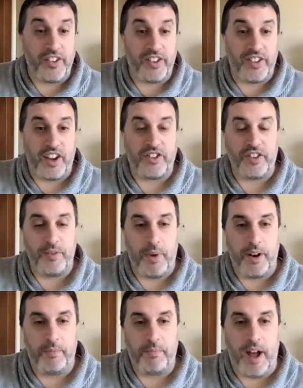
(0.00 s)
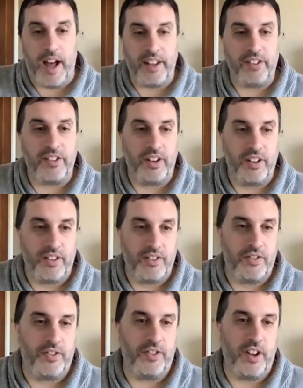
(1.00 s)
has actually been a
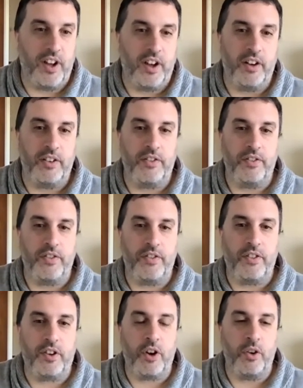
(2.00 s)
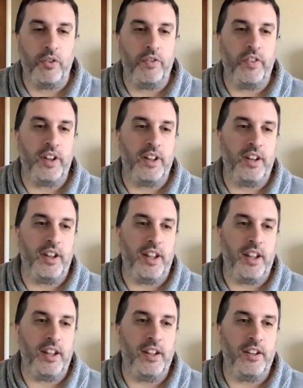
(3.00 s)
positive of COVID
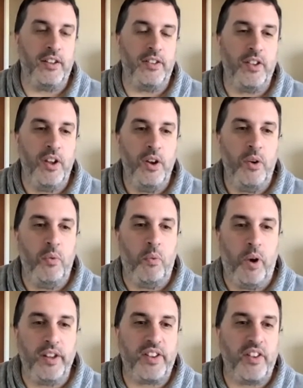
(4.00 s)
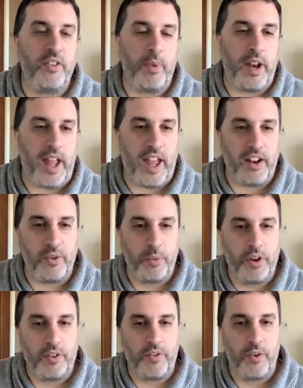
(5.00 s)
is once everybody had to
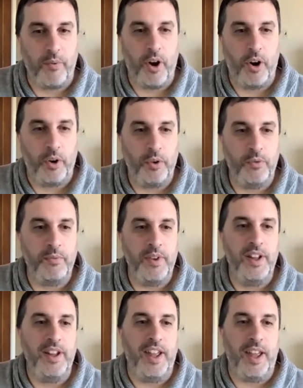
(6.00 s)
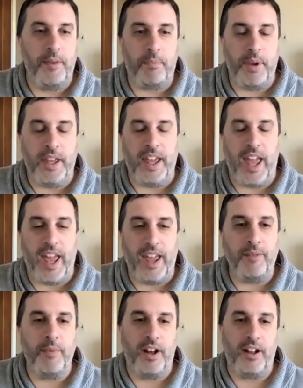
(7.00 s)
work from home, it
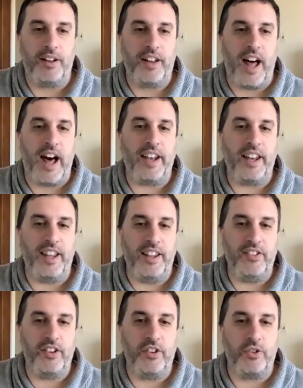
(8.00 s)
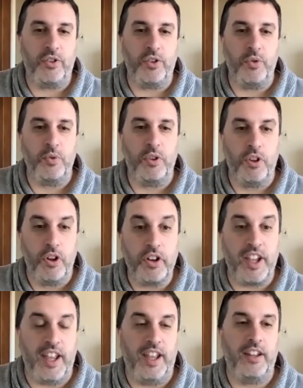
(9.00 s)
became a lot easier to
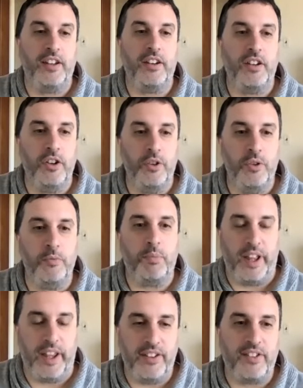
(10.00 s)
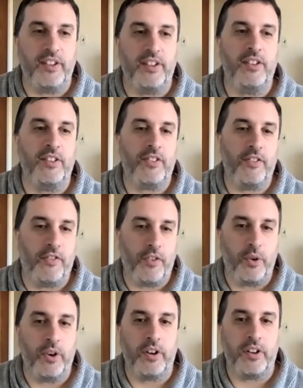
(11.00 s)
look in new places
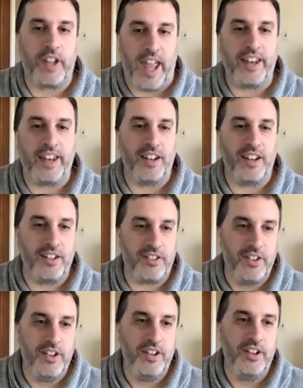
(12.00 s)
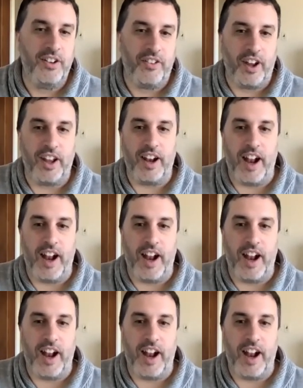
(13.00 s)
for candidates, right?